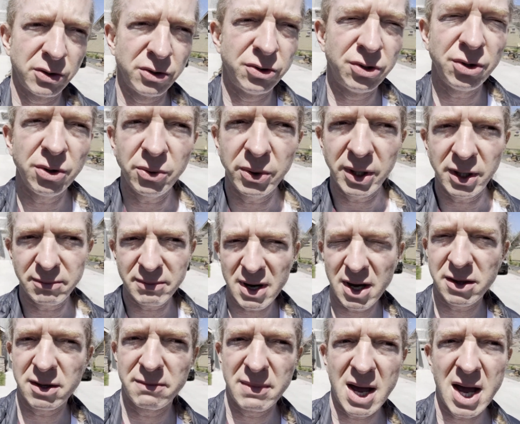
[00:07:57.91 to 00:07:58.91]
doing
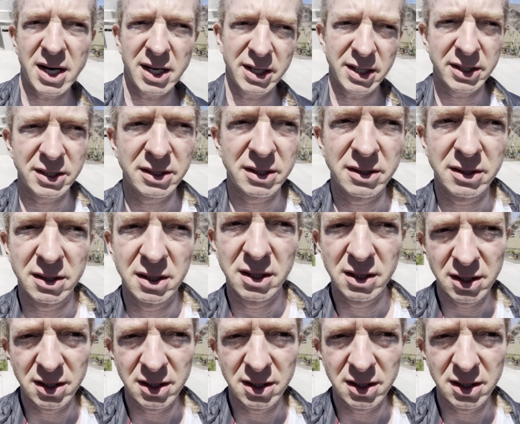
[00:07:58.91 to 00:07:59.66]
mathematics